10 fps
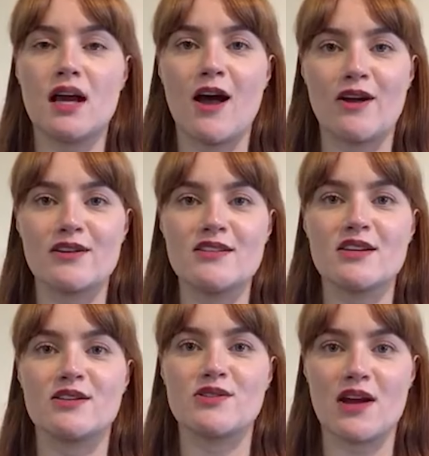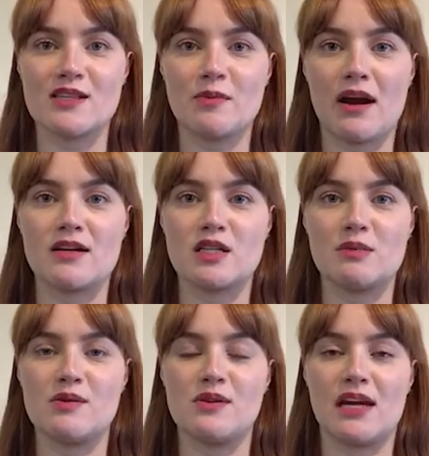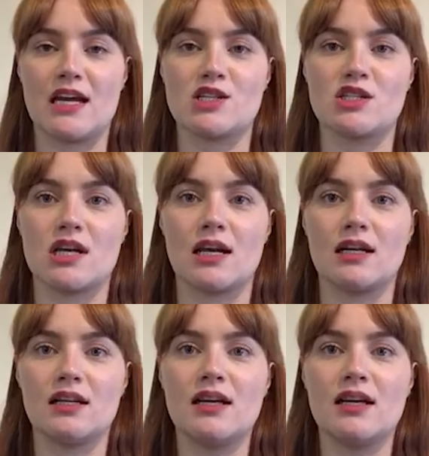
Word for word: honest and transparent communication channel.